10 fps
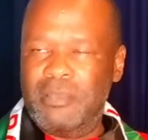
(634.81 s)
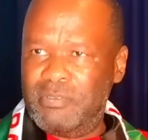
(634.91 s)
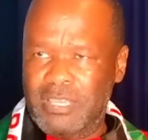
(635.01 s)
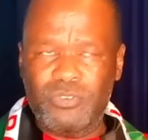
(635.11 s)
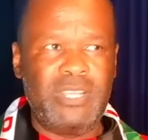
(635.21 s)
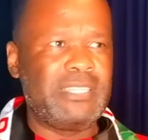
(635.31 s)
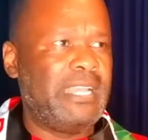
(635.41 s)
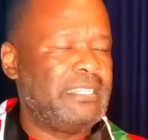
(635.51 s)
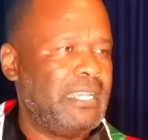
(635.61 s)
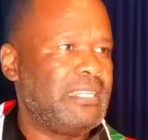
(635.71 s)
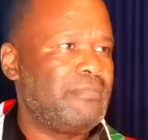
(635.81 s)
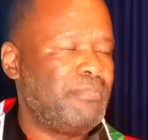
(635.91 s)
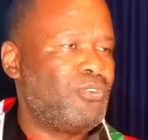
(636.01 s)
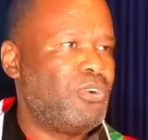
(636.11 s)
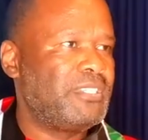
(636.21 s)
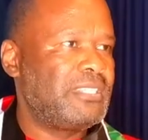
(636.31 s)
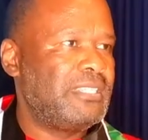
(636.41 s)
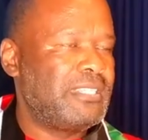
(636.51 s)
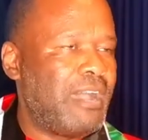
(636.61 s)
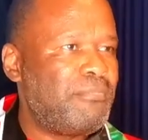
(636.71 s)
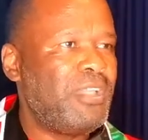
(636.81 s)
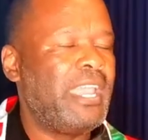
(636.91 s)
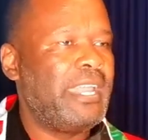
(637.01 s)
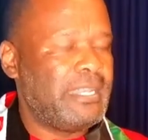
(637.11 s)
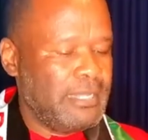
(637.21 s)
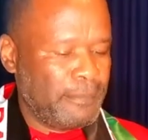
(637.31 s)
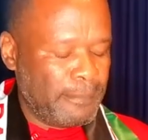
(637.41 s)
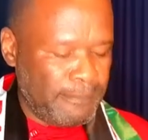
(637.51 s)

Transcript: ZAPU then was hijacked, because ZAPU had,